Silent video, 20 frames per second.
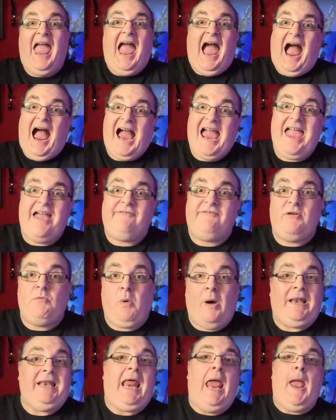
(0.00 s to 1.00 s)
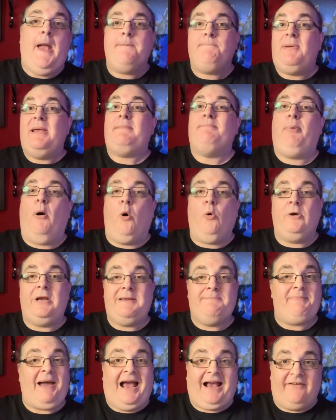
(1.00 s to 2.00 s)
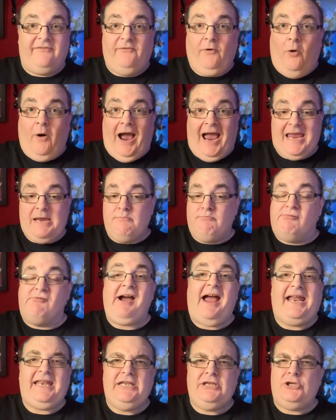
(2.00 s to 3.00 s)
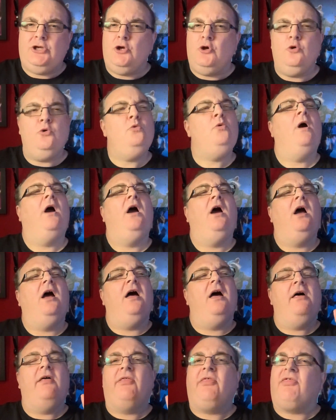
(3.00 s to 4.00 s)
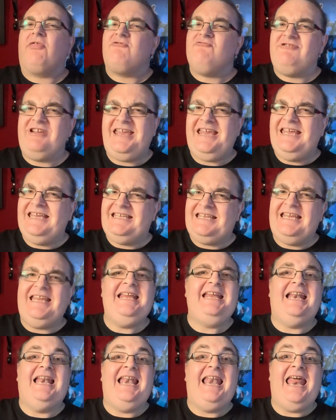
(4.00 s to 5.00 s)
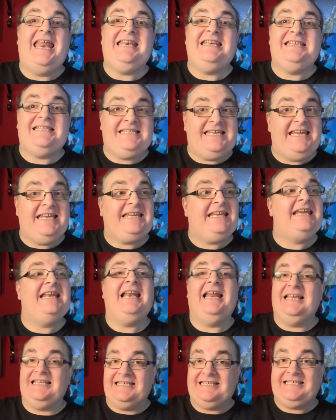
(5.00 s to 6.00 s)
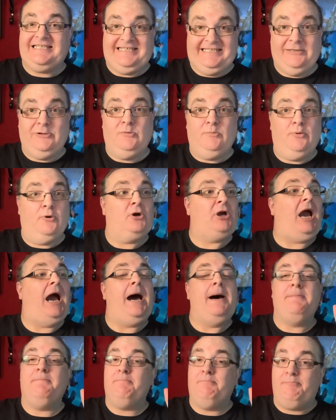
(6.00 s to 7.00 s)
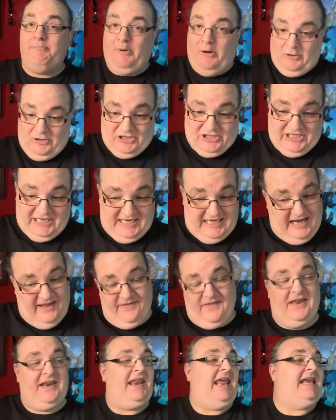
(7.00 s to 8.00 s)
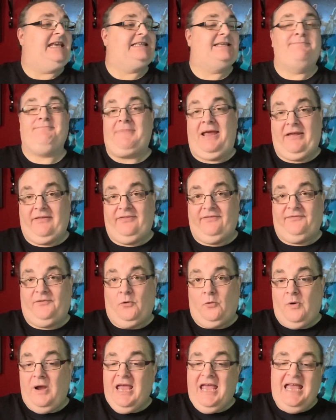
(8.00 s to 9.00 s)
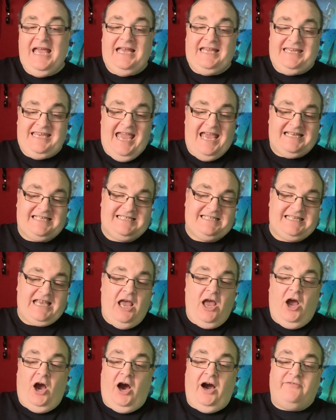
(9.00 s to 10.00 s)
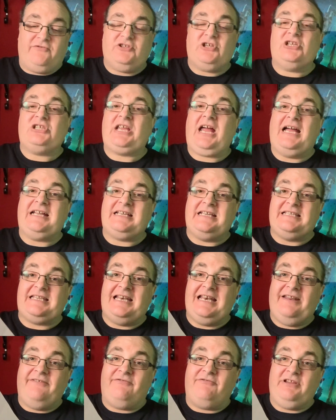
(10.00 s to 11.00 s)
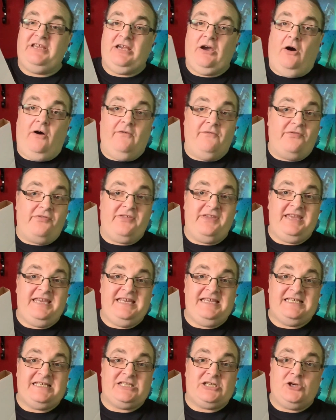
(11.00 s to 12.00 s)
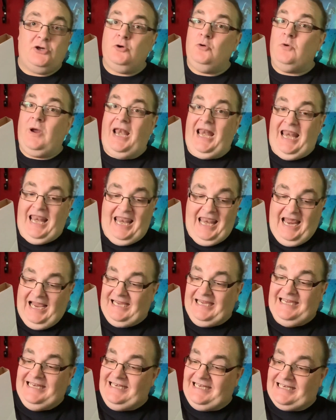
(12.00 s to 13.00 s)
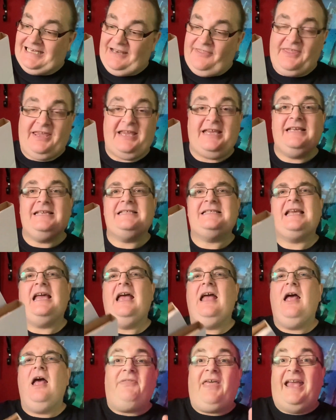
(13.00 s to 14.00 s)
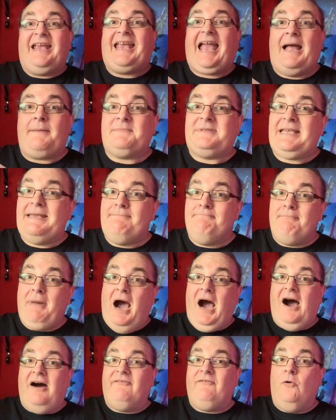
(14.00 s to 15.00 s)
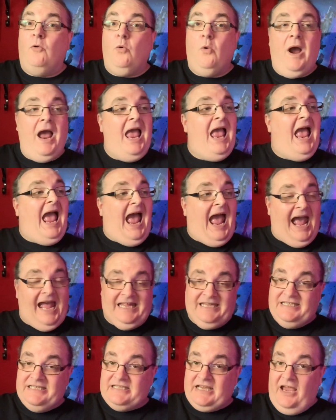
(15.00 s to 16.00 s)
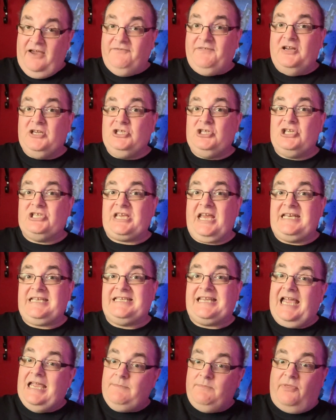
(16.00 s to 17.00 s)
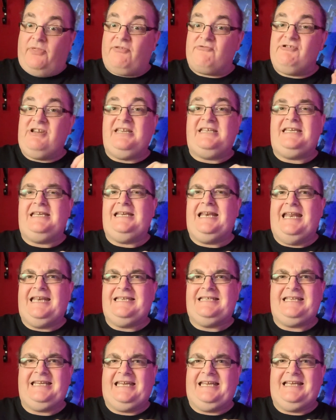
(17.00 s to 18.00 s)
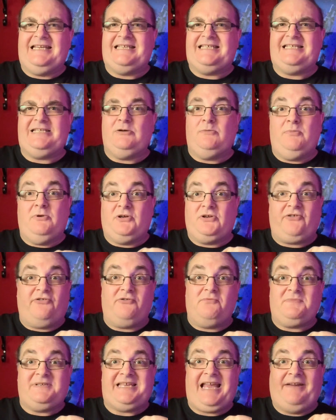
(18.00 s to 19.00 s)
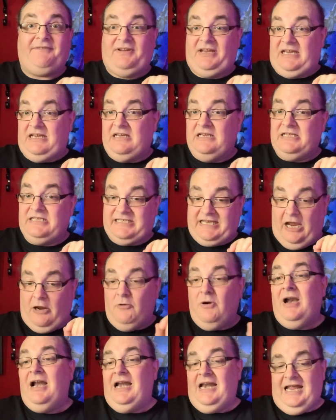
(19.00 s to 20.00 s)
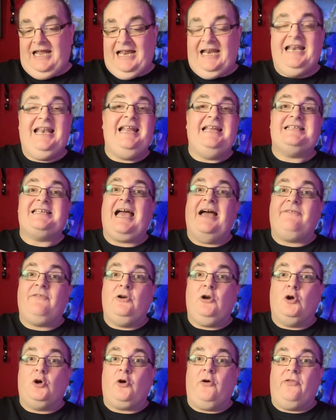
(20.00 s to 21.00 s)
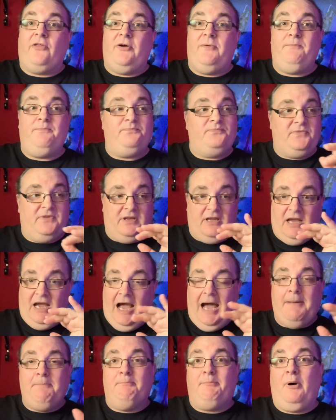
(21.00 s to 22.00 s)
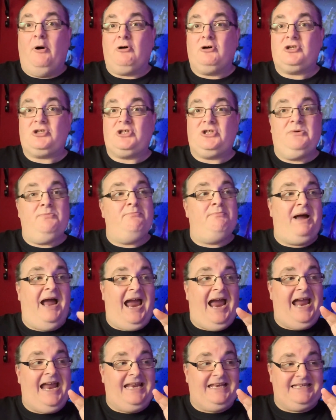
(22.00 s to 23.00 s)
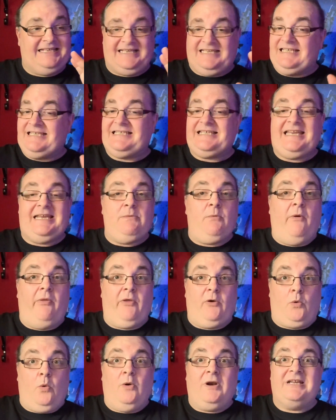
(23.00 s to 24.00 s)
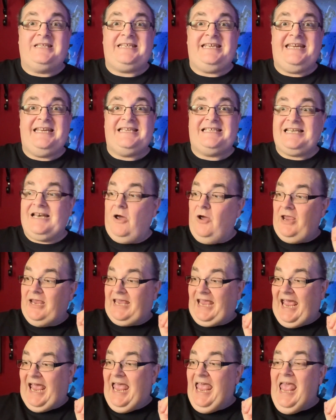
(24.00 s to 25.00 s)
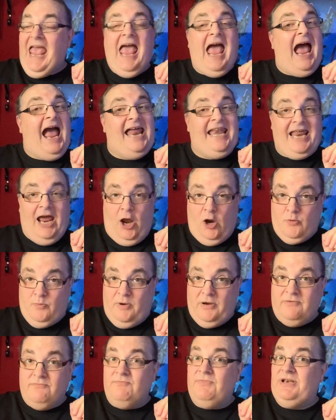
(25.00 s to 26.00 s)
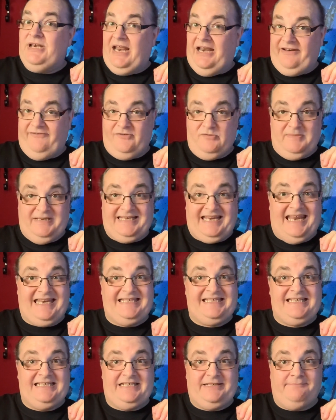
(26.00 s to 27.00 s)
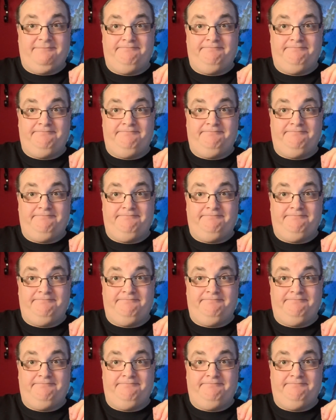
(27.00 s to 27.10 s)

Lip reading: Hey everyone, Big Pauly back for a brand new 3D Lenticular Steelbook unboxing. Now there's a mouthful. Yes, I've just had a delivery of these two lucky little things. They're Captain Marvel and Avengers Endgame 3D Lenticular Steelbooks from ZAVVI. So let's have a look at them, unbox them and see what the quality is like and hope none of them are dented.